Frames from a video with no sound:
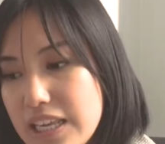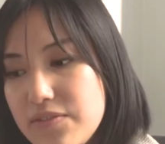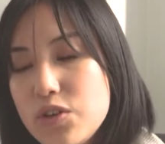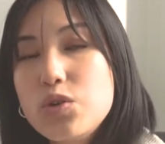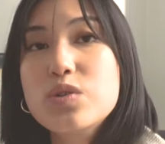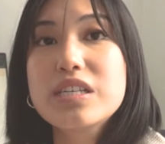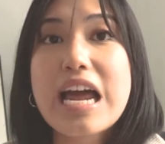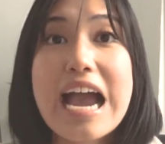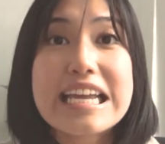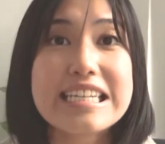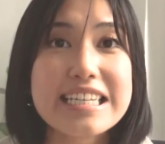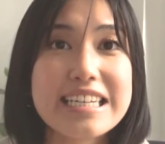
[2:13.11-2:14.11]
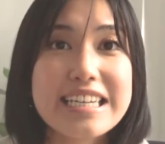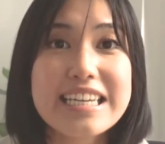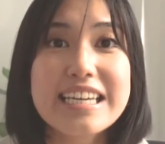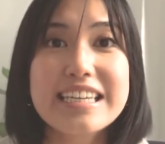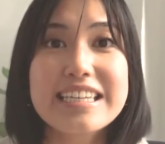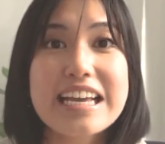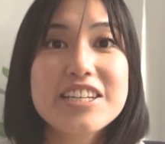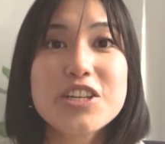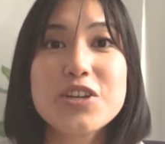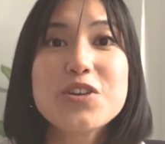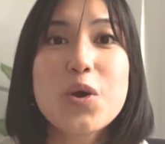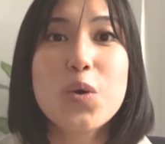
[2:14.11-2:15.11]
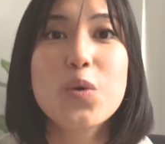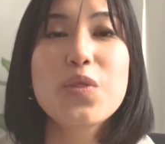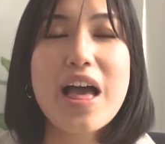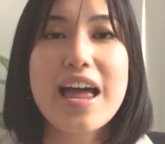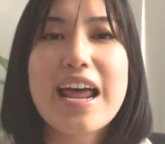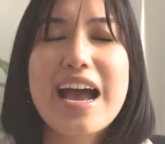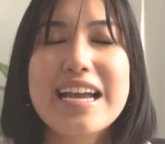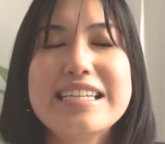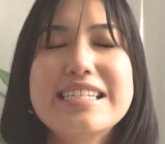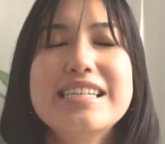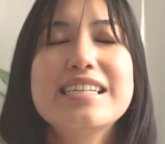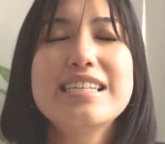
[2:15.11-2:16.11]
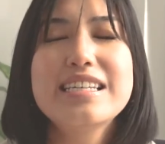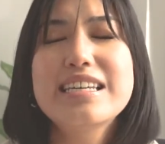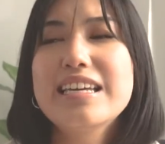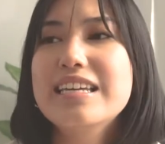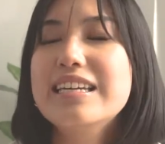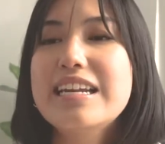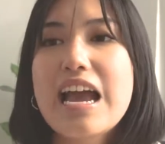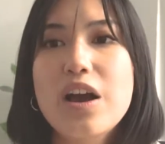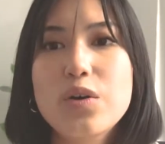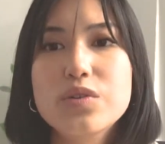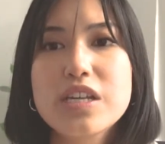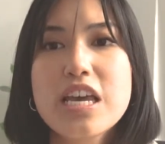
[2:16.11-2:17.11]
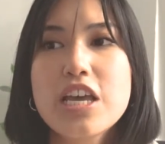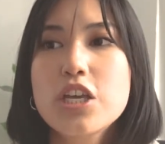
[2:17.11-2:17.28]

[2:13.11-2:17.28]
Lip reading: If you use an IDE, get to know that IDE in and out.